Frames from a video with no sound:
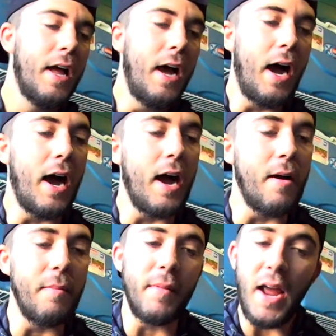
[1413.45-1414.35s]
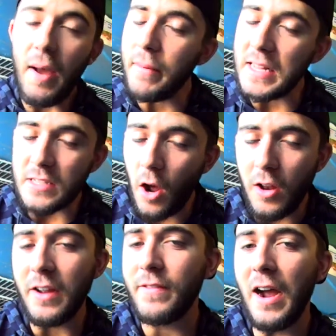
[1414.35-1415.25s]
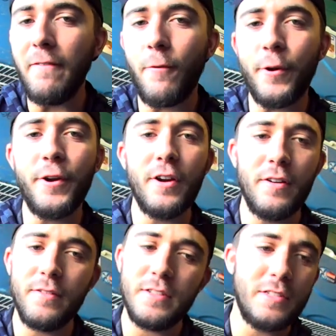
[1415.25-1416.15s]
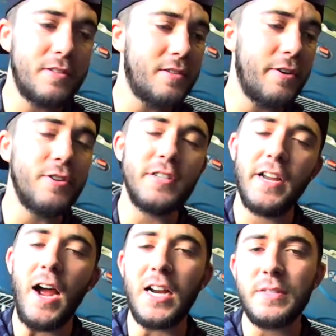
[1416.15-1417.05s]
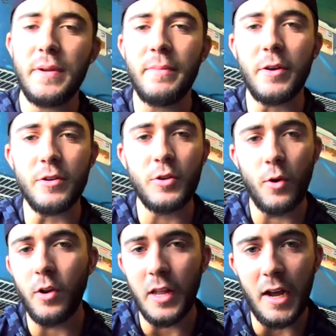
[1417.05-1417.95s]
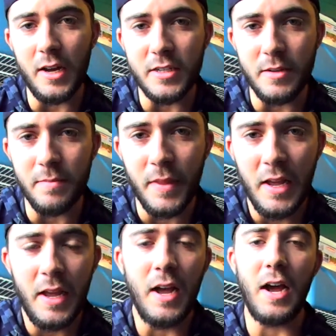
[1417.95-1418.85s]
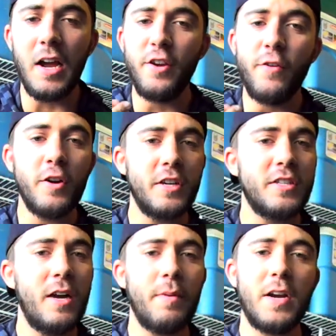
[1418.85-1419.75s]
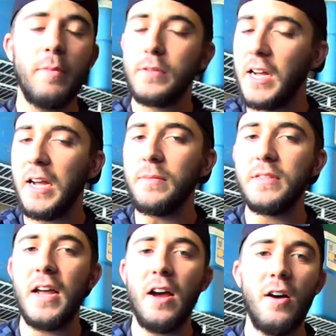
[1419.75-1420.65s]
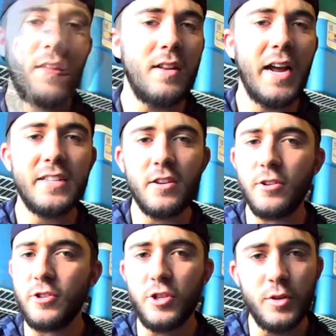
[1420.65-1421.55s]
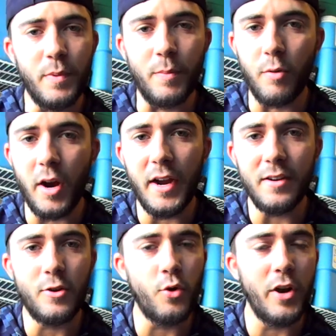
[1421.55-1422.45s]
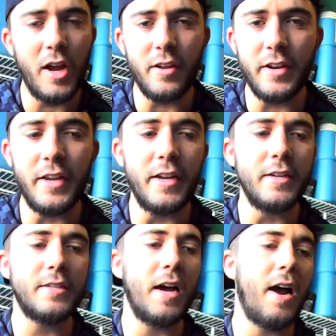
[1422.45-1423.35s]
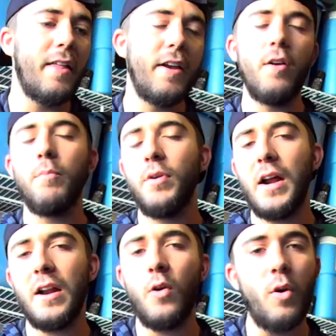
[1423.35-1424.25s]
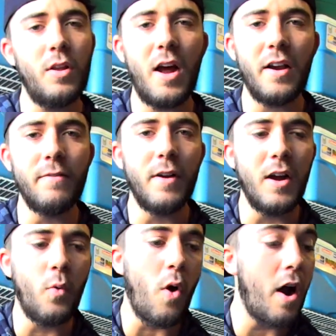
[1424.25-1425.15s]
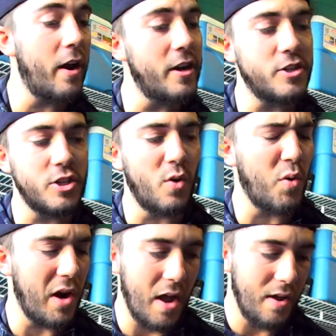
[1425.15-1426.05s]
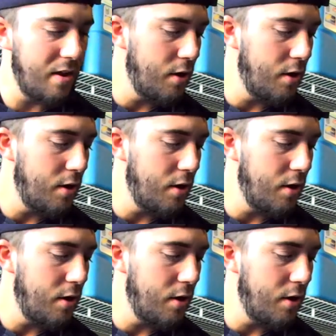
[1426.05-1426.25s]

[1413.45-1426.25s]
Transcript: Yeah, but that's all I've got for you. Seriously, Auxbeam, you're totally awesome. You've hooked us up a couple times now. The lights are super bright, Cree LEDs. They don't put out a whole lot of wattage, so we're not,